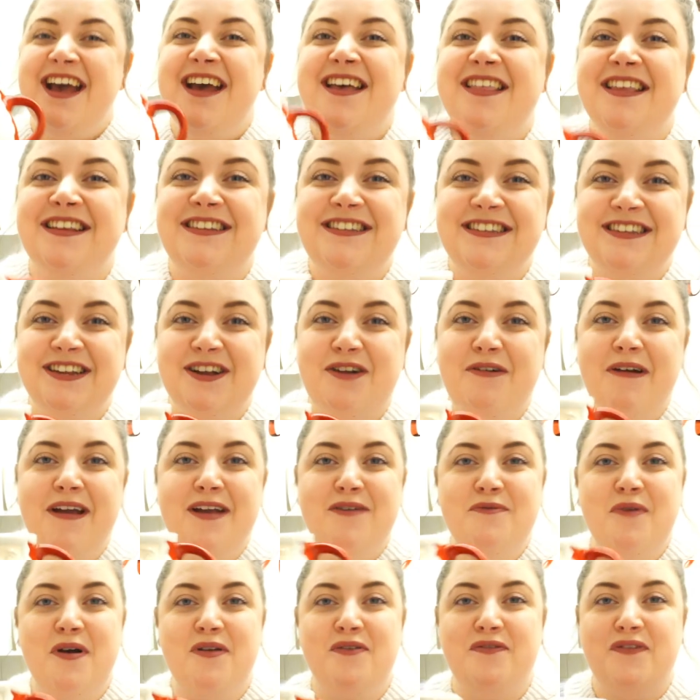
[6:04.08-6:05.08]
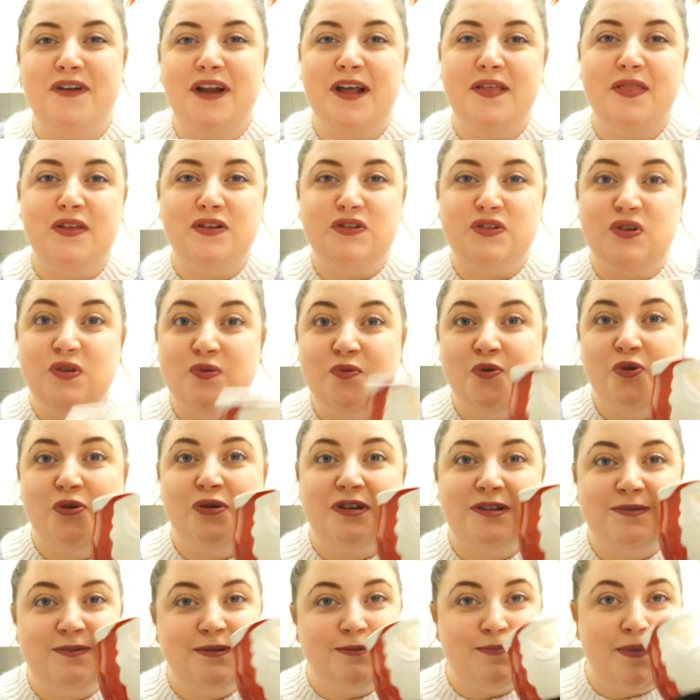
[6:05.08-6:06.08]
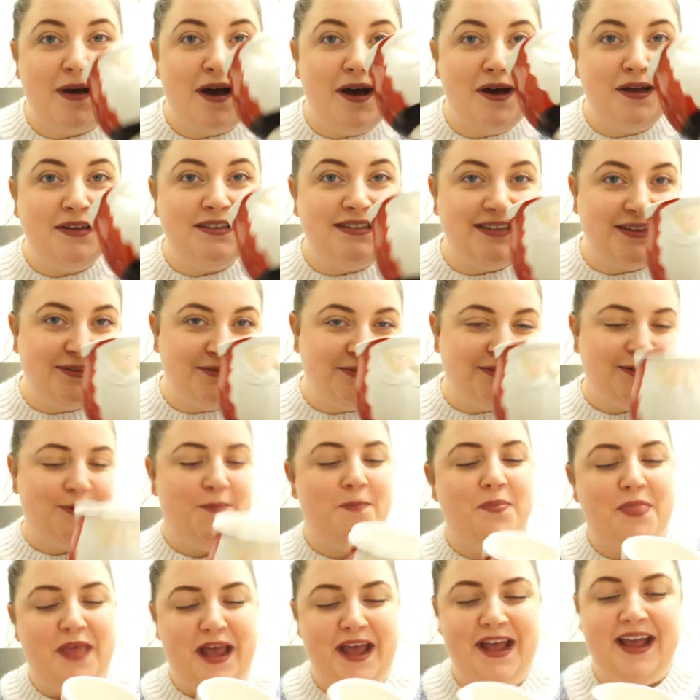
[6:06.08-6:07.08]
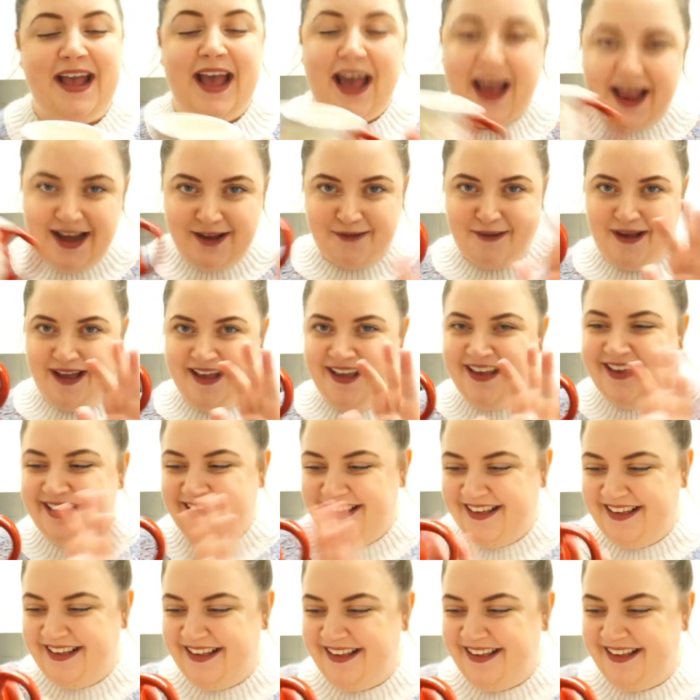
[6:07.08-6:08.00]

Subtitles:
This is a great one for like the Zoom Christmas party or something. Anyway,